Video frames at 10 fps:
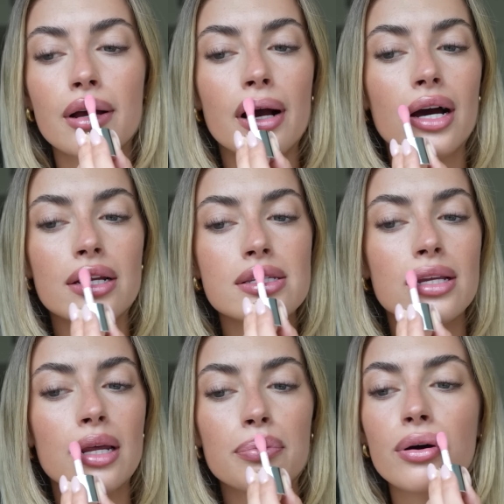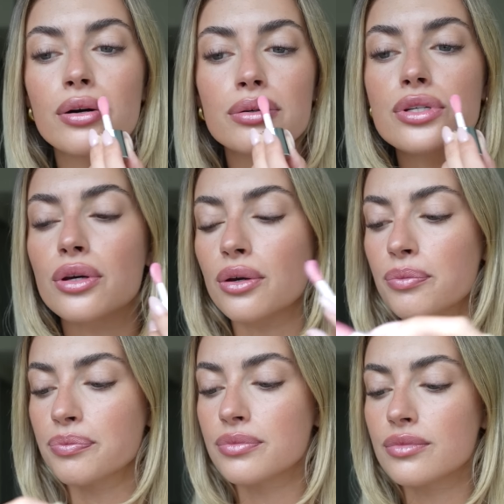And it's a lip oil too,
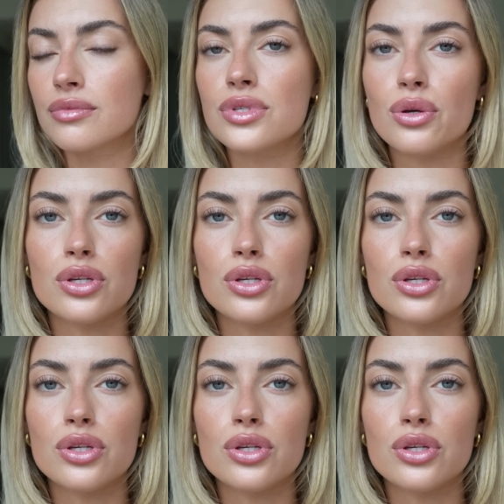so